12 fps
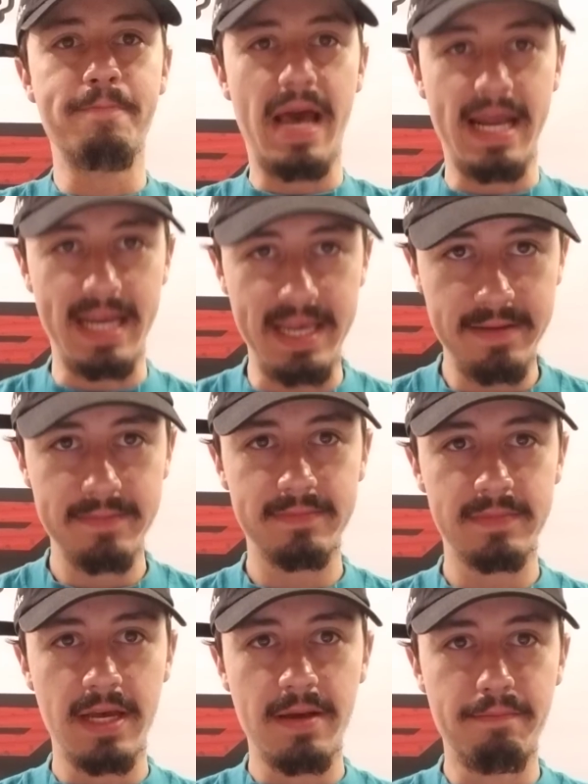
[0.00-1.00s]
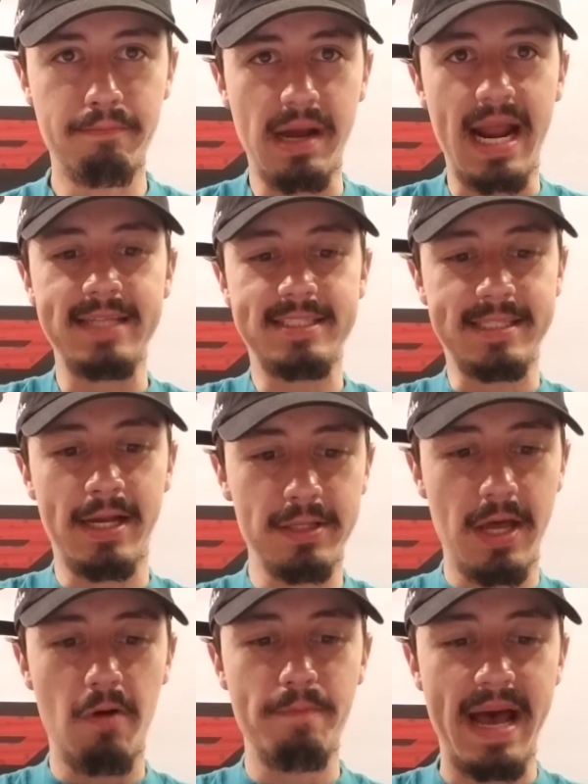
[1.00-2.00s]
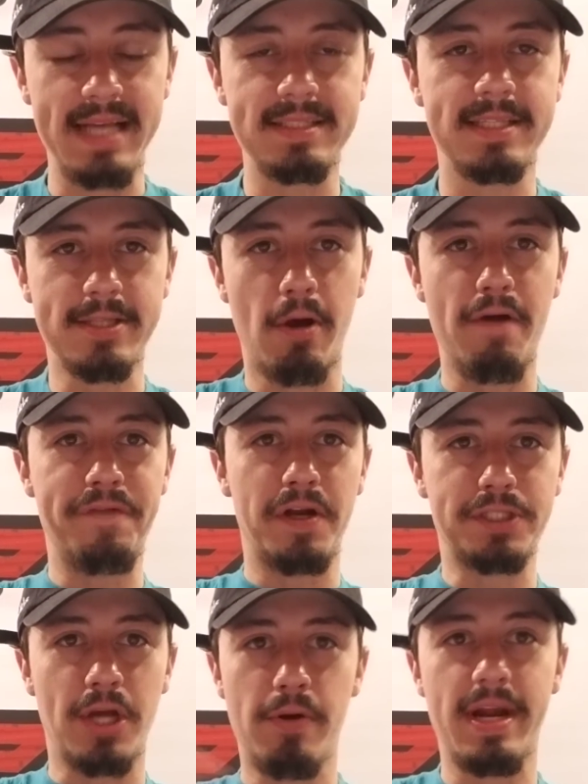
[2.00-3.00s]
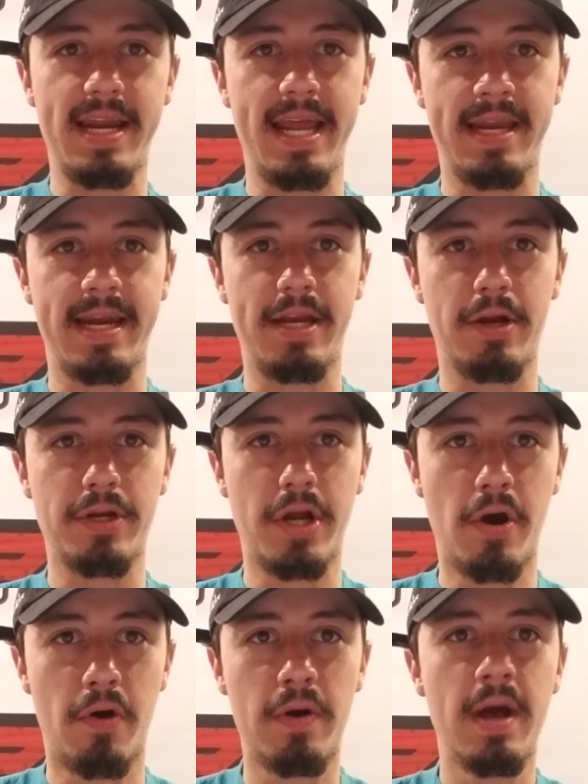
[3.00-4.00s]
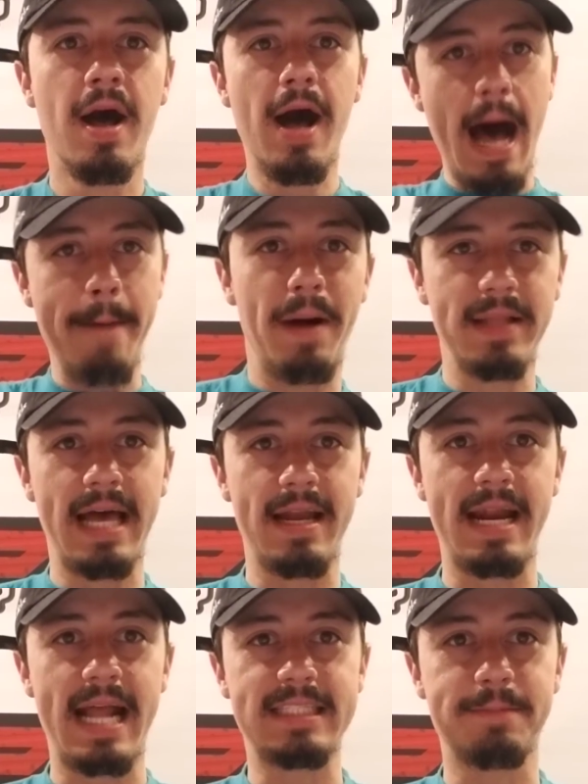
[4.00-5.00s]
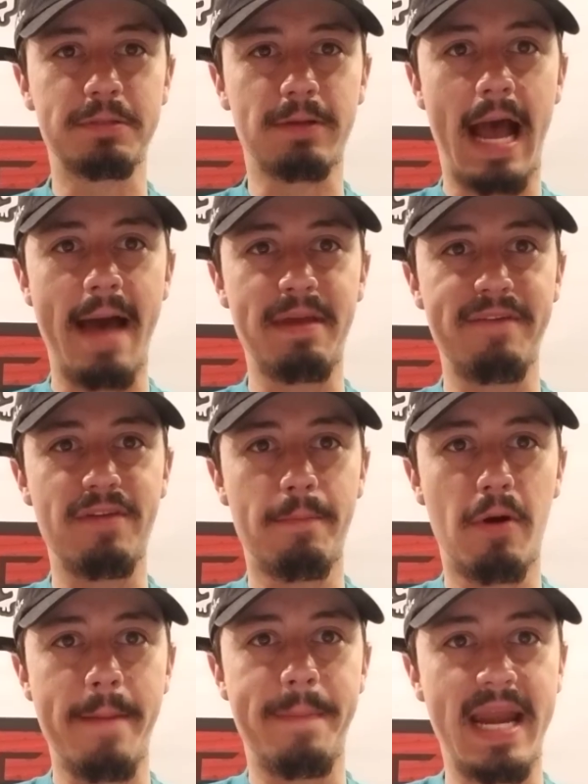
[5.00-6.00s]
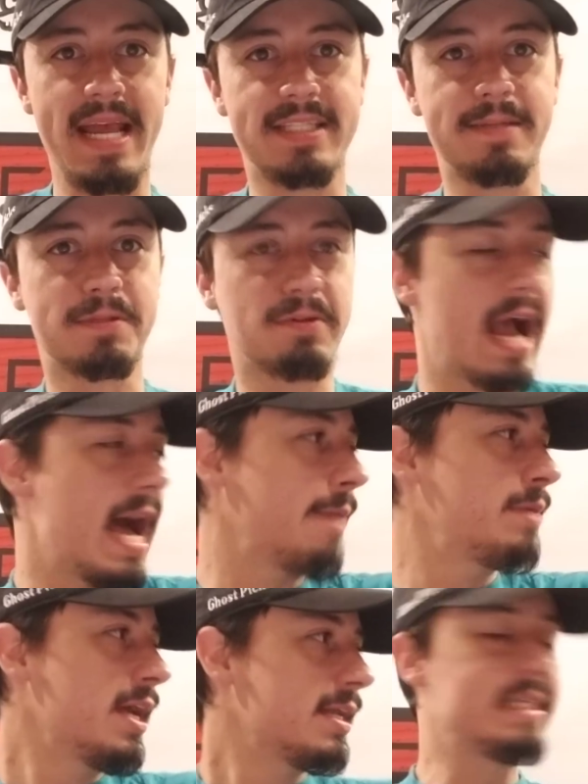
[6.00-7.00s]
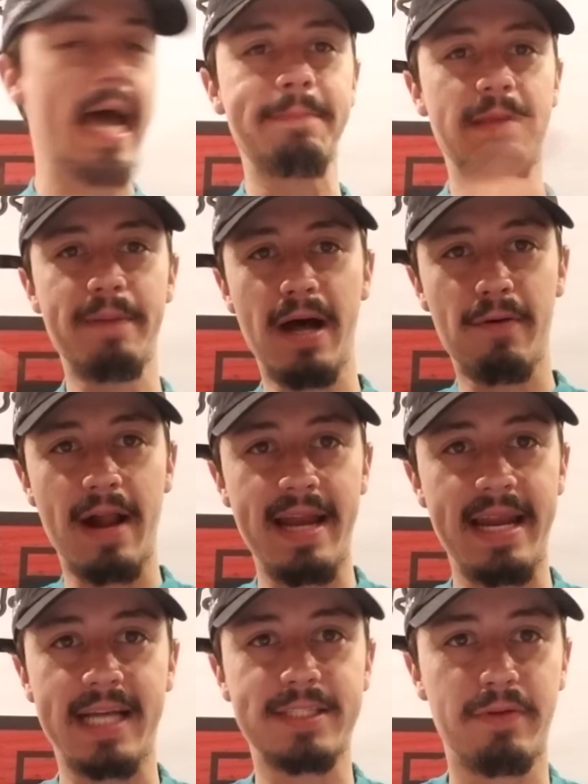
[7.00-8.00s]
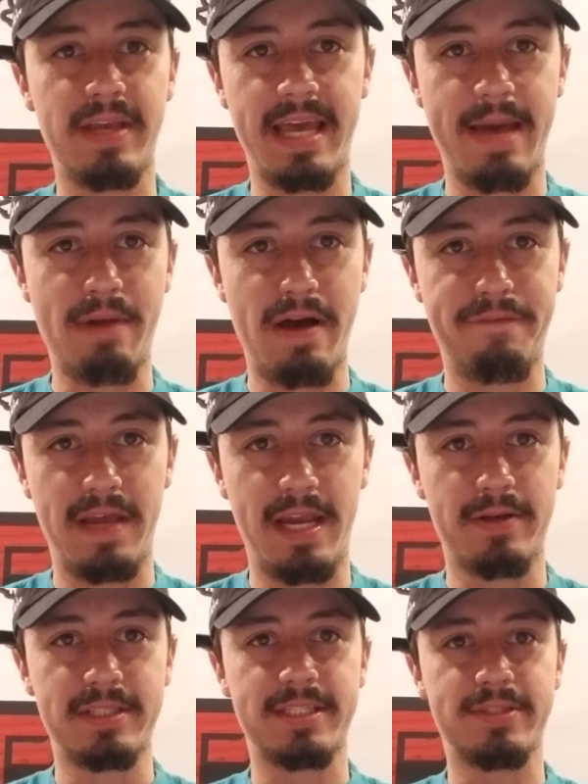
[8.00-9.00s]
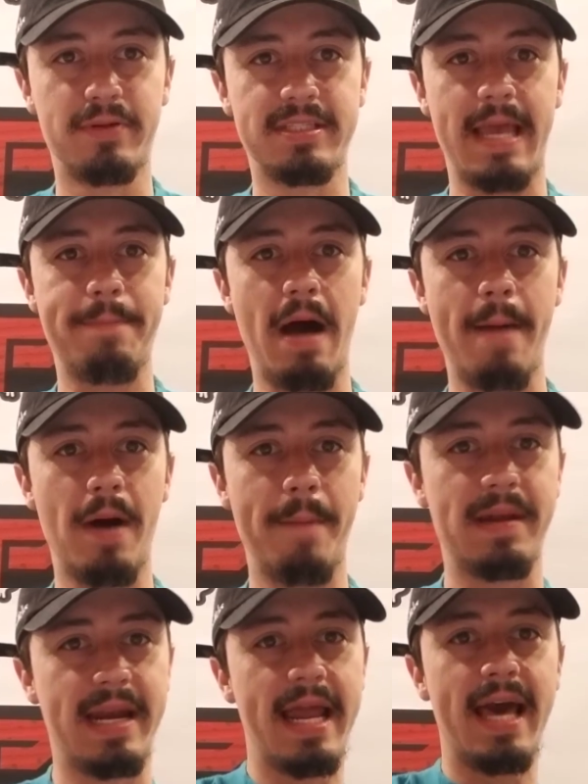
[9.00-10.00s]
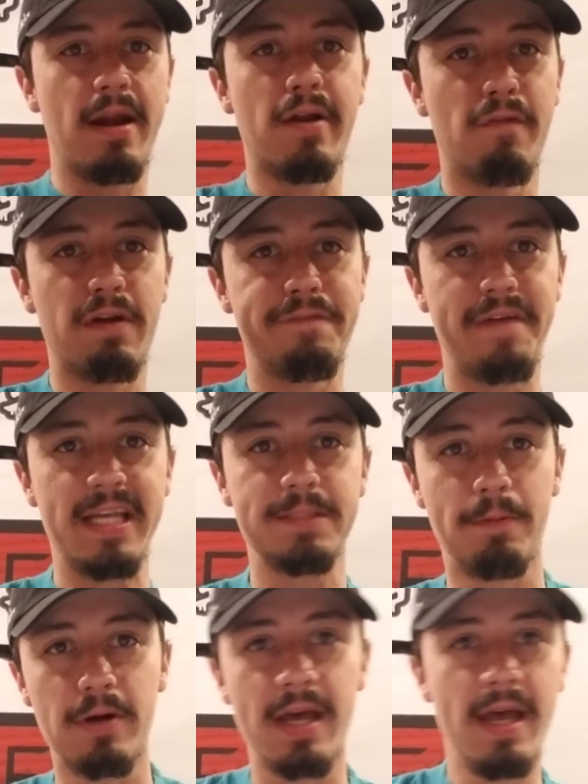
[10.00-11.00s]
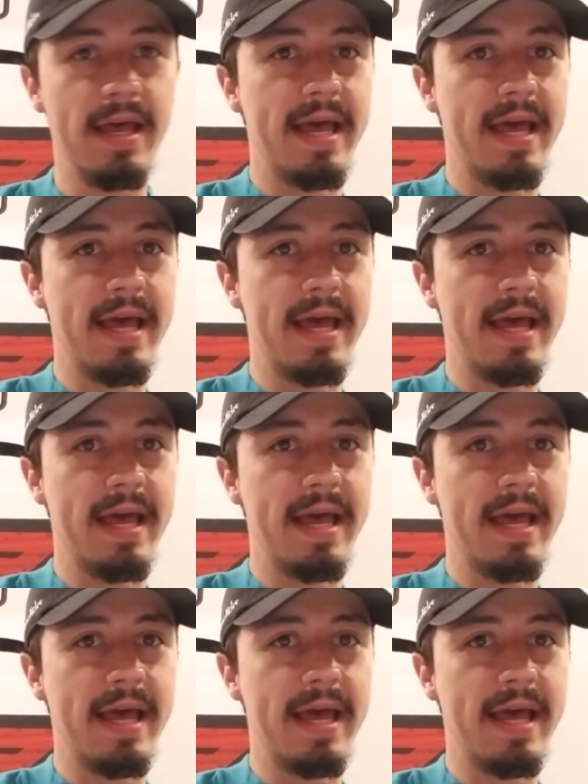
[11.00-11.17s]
Benny, but I still know best. So if you're tuning in and you're new, hop on down to that subscribe. Give your boy Benny a subscribe. Tap the bell right next to it. You get my videos as soon as they pop up. And then head on over to Facebook.